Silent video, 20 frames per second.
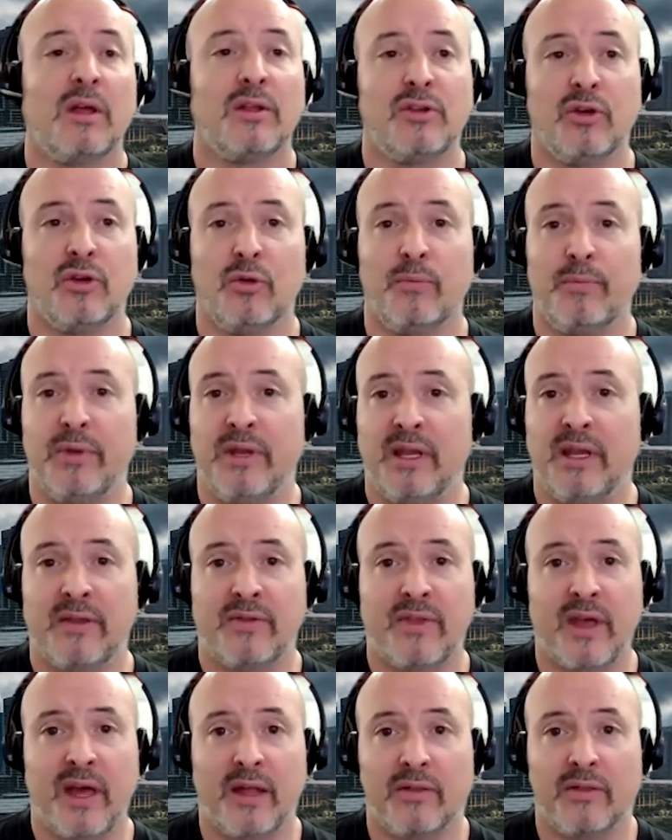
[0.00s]
to be at
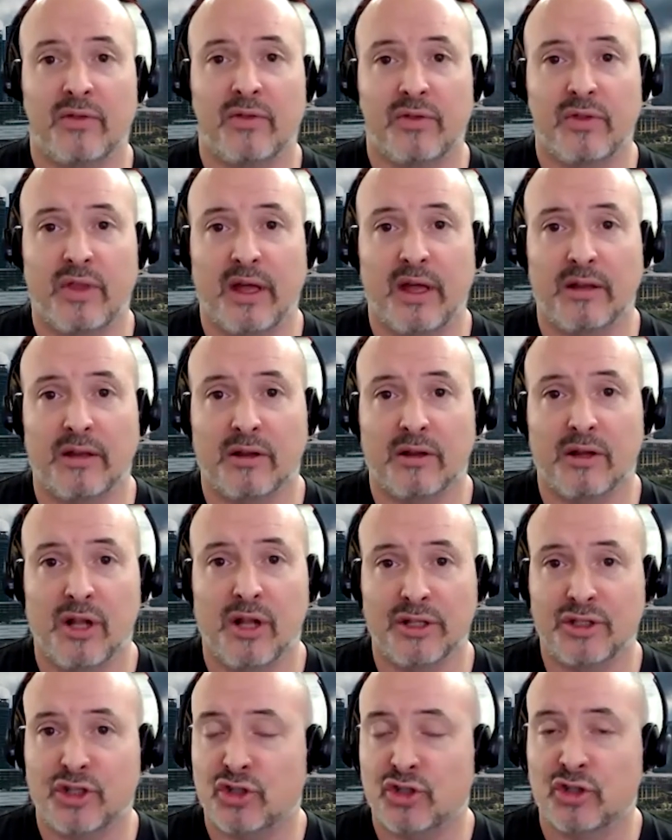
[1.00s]
that that
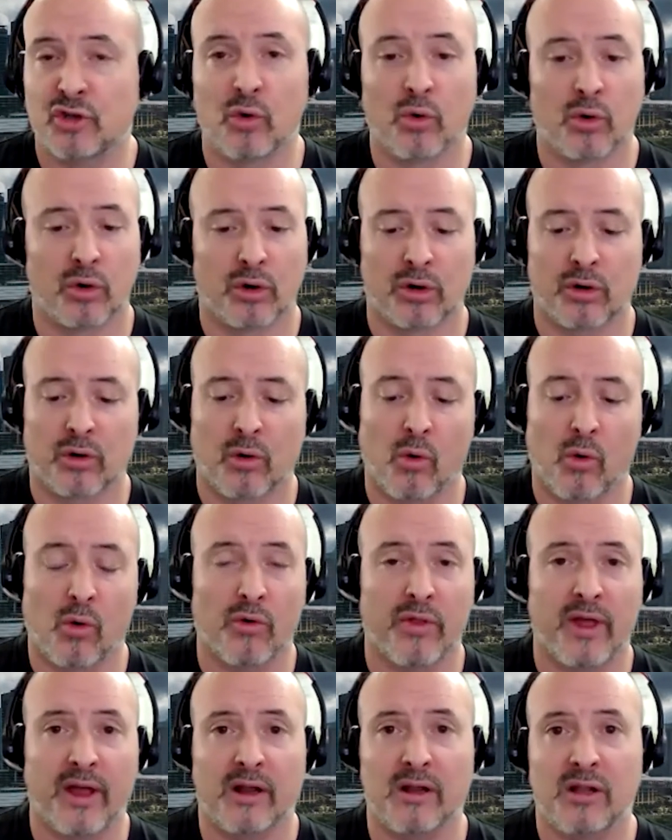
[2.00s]
clutch store or
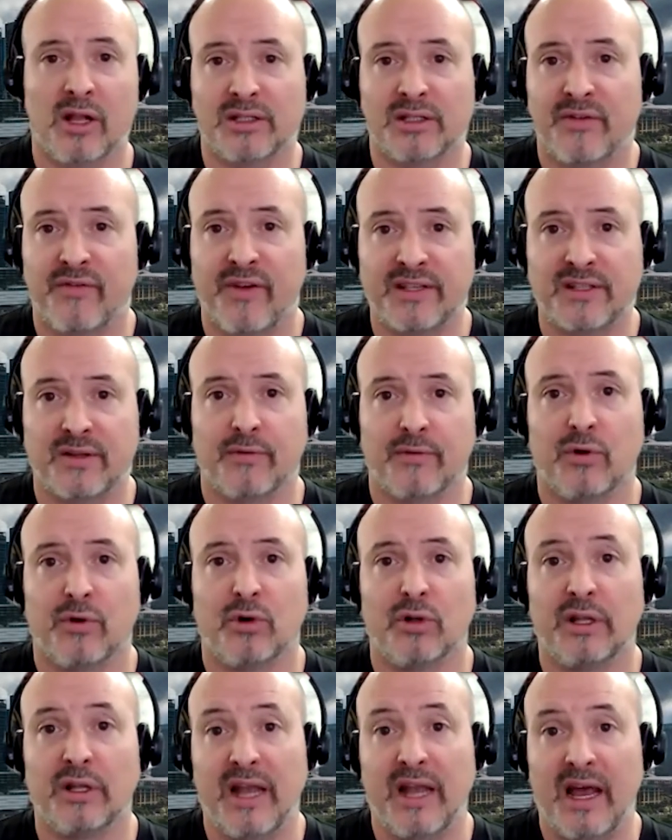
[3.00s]
that clutch
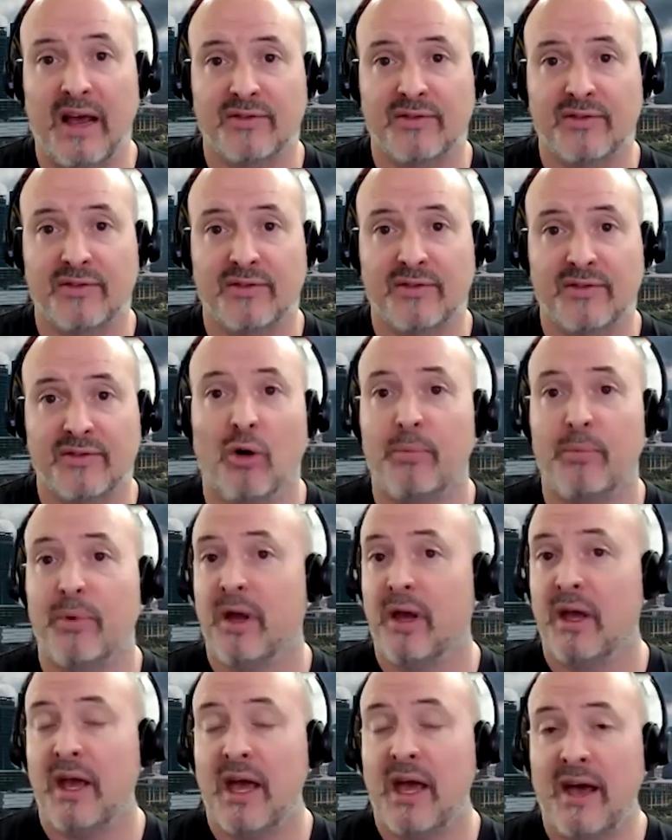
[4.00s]
festival and have some help,
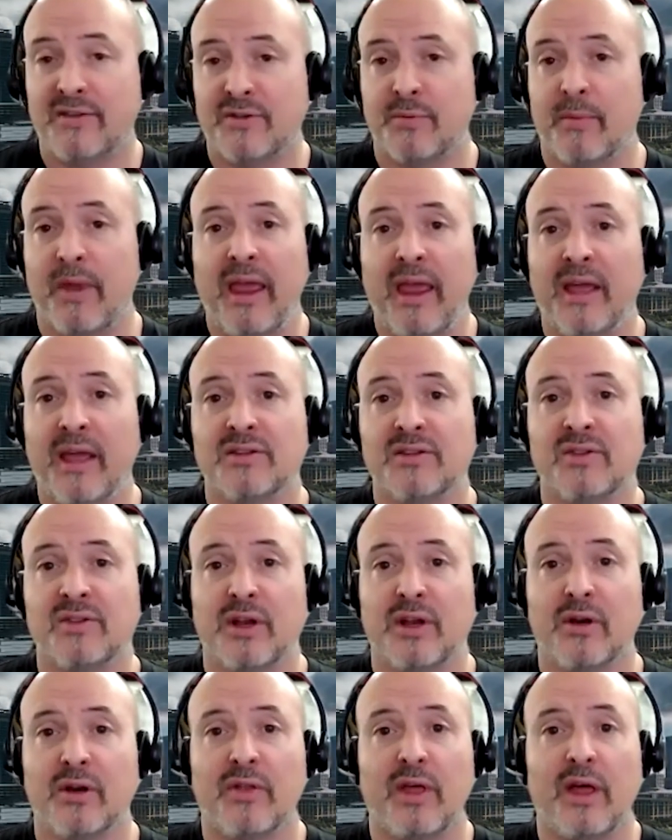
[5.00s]
have some hands
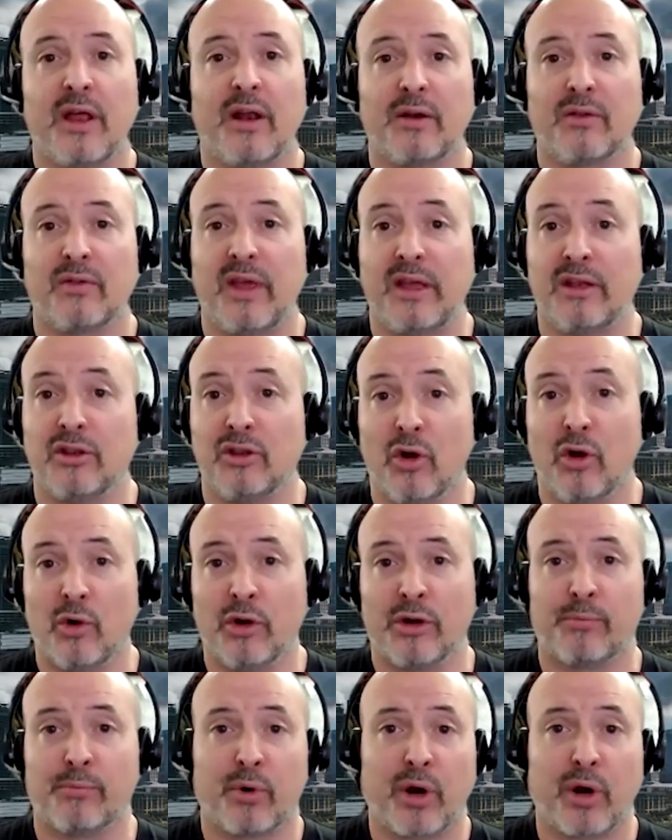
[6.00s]
there that are, that know
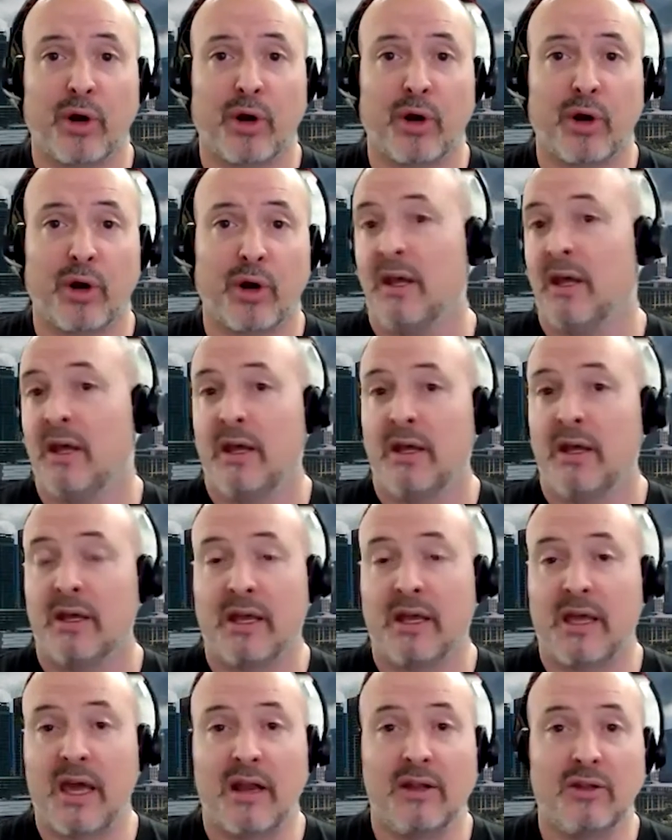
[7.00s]
your brand,
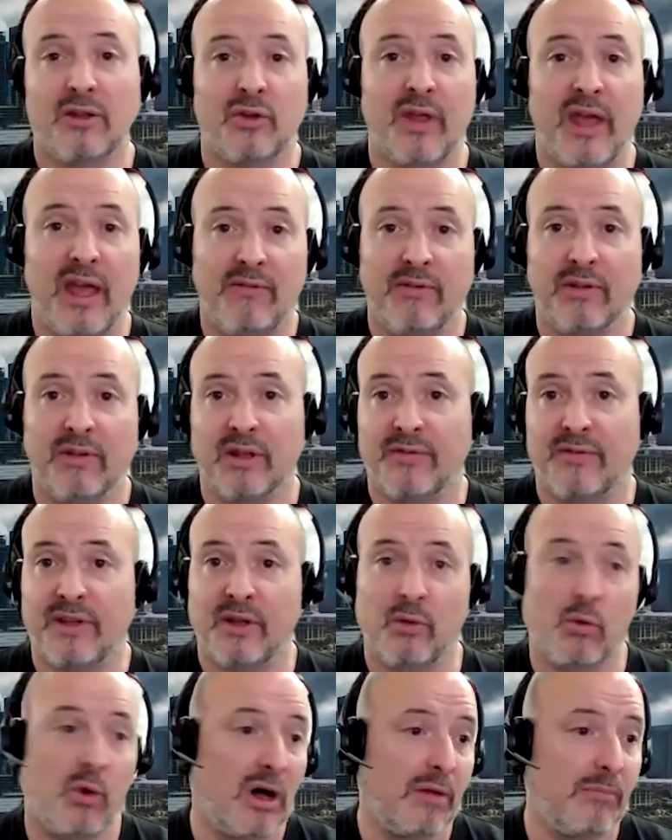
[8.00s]
can kind of do the heavy
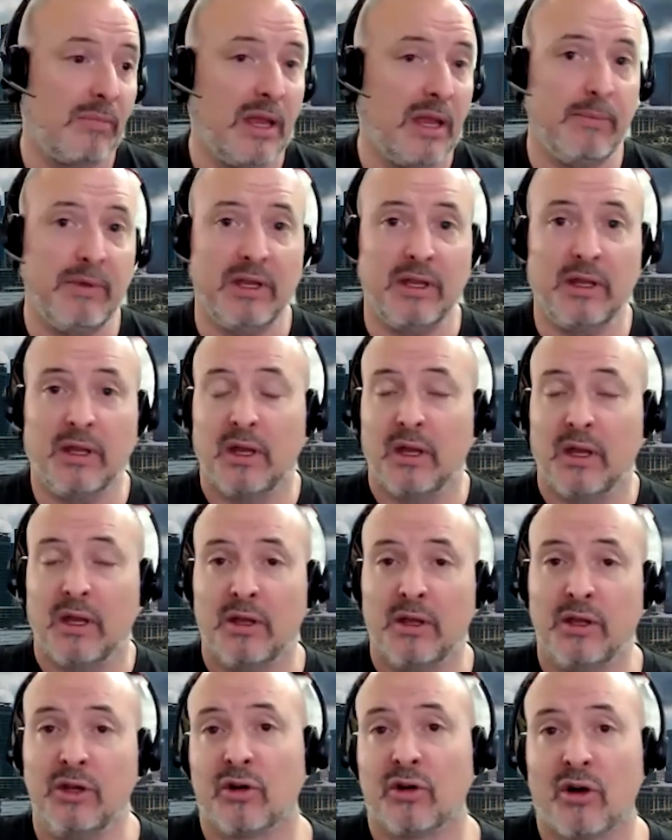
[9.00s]
lifting while maybe
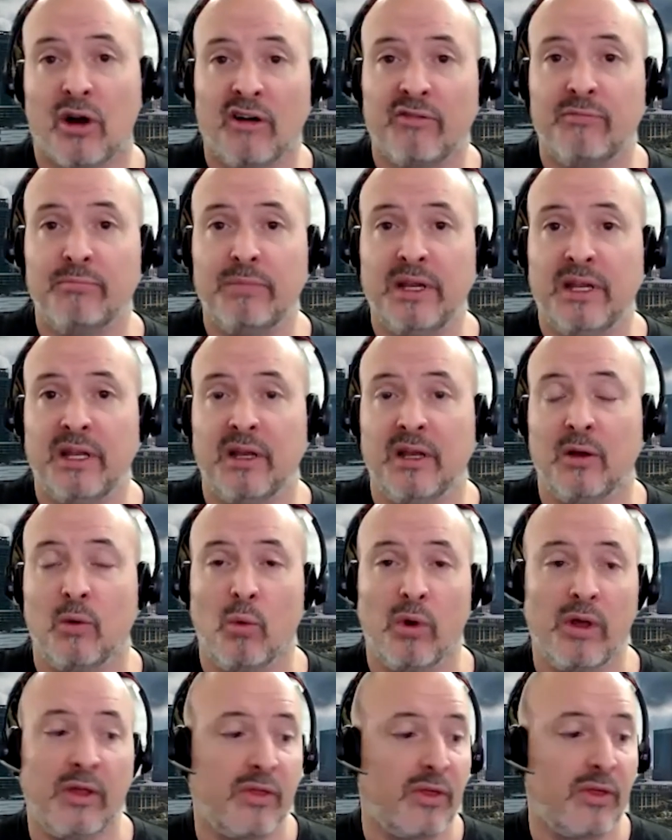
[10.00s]
you're off meeting
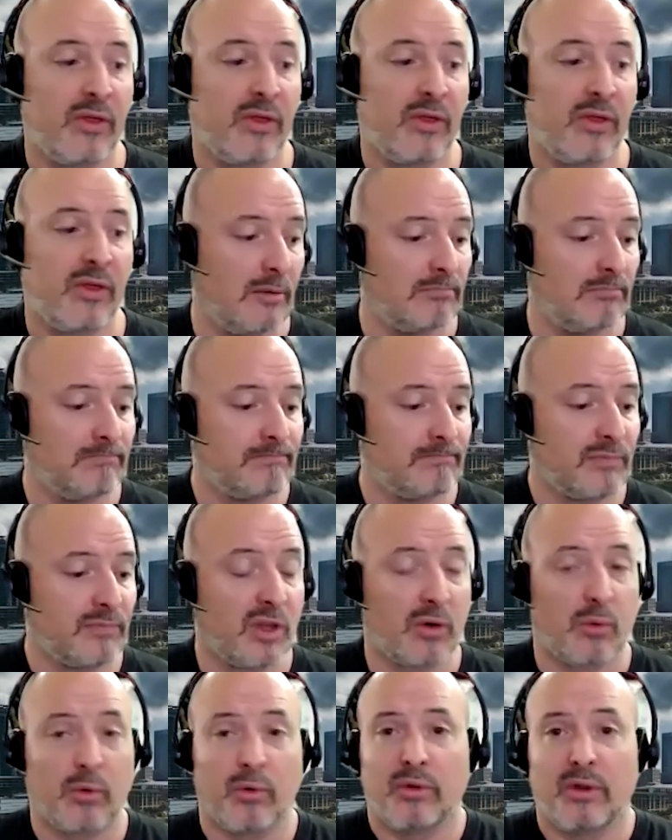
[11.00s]
with um,
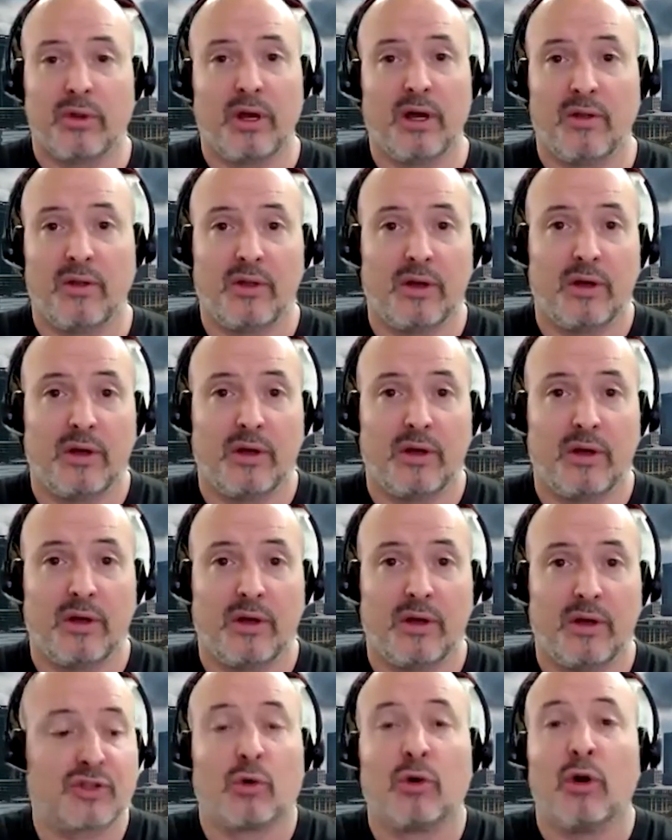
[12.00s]
the, the the the
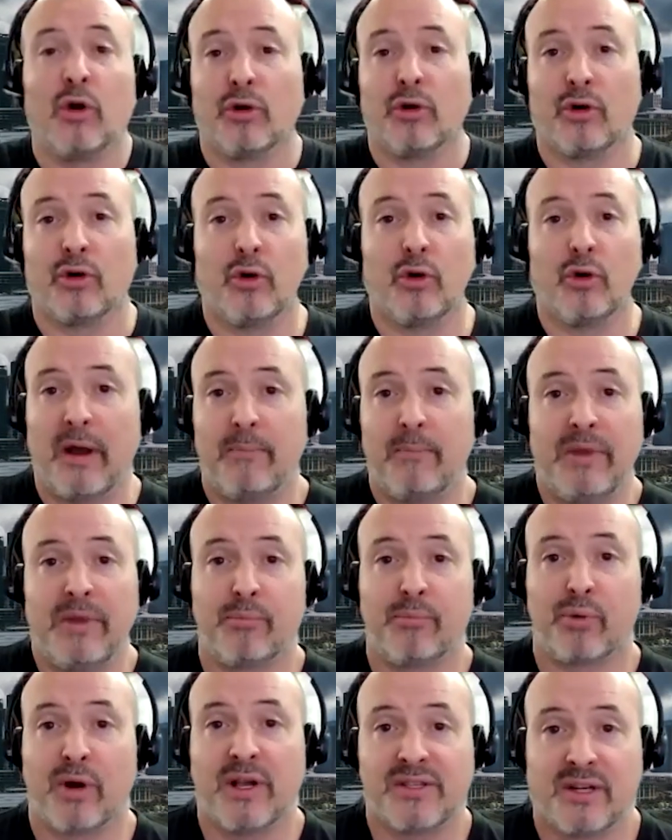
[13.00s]
store owner who might be
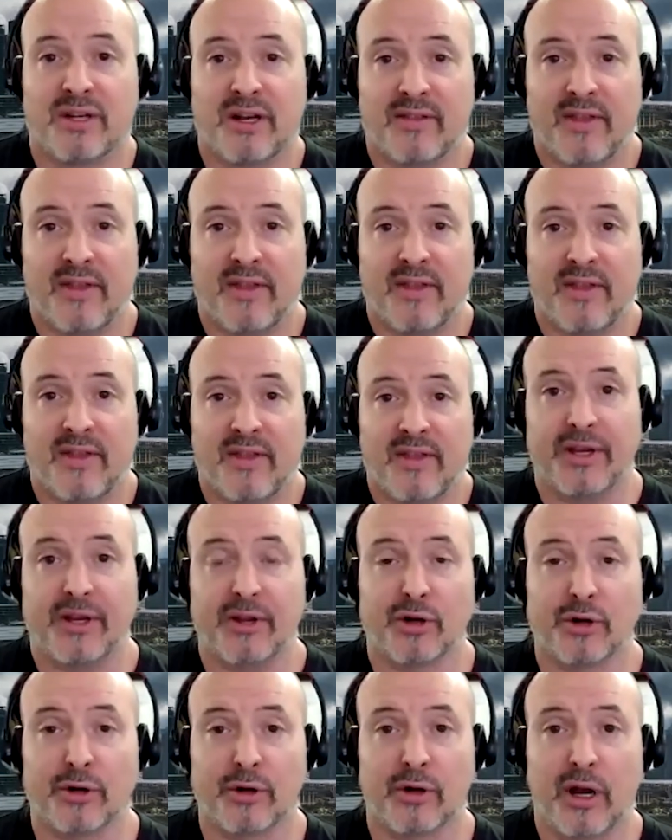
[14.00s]
present at that
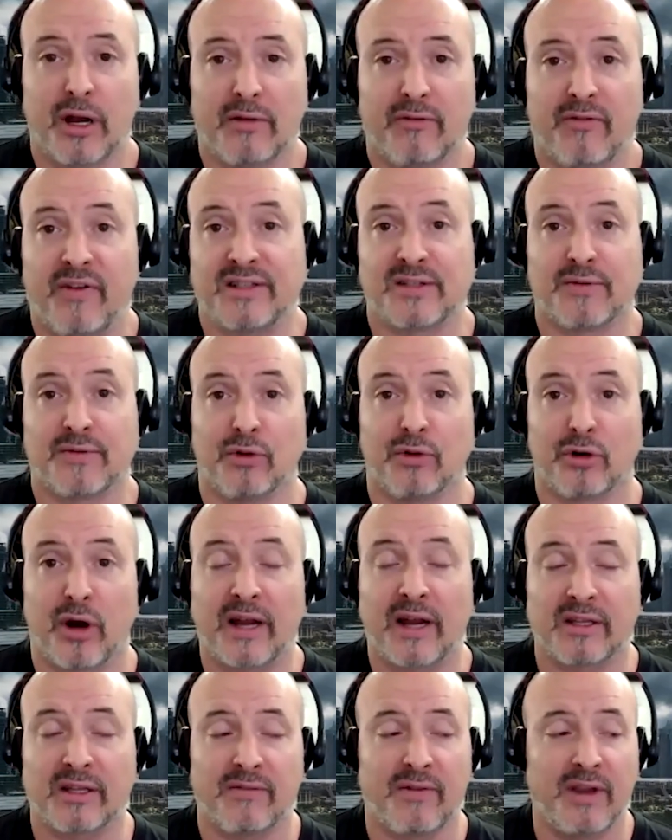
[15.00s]
particular festival or
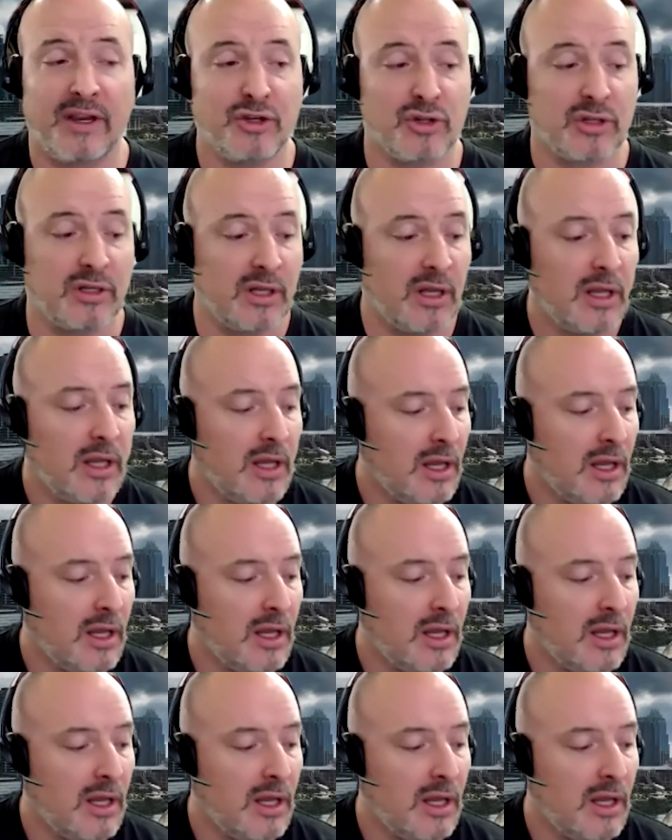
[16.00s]
activation